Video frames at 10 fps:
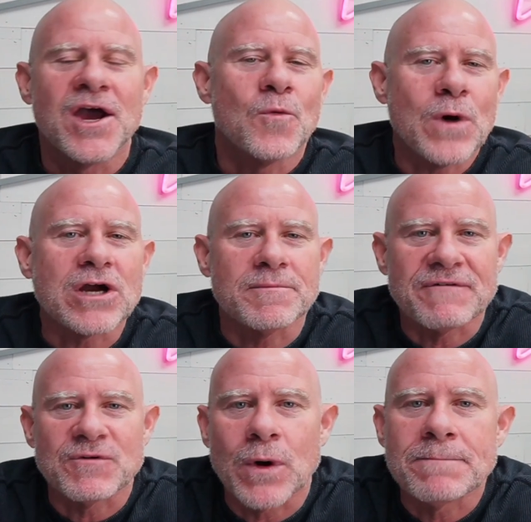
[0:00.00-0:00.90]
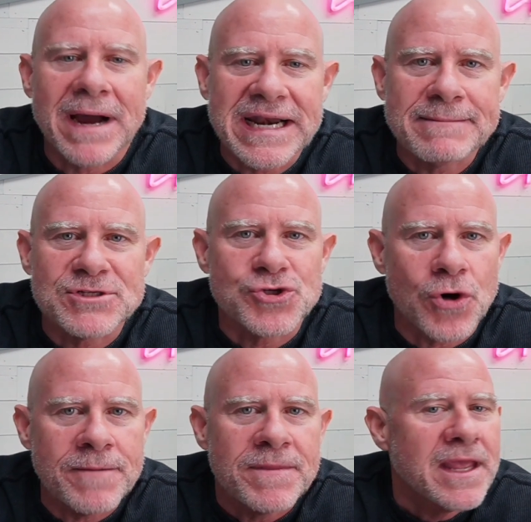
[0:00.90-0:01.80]
Welcome, everyone. My name is
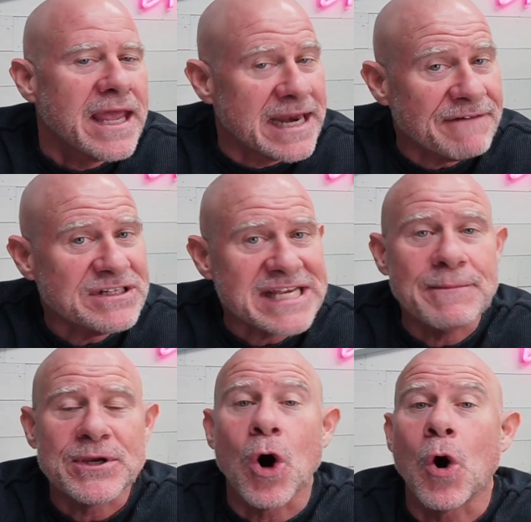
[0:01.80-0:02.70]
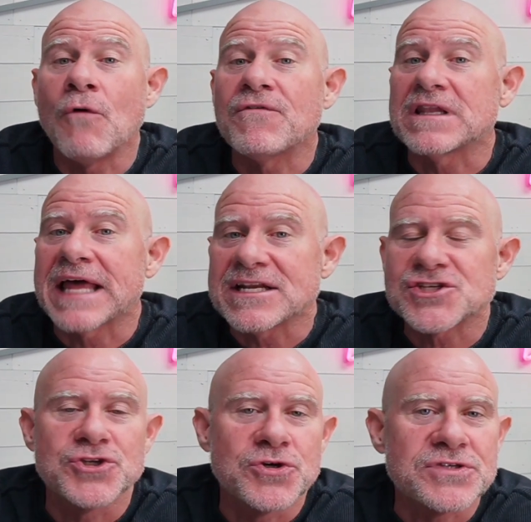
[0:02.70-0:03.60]
Troy, and every day we go over the latest
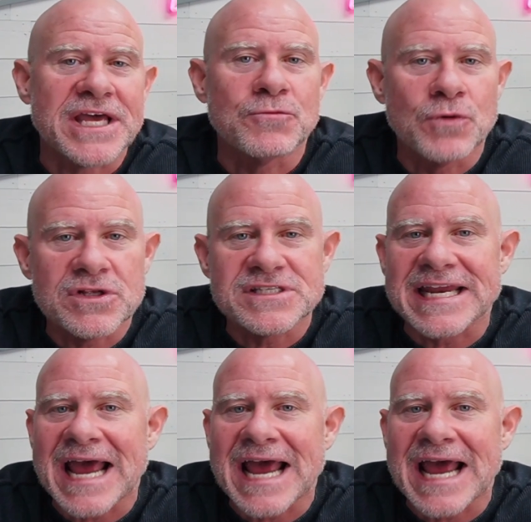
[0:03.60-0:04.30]
news in real estate,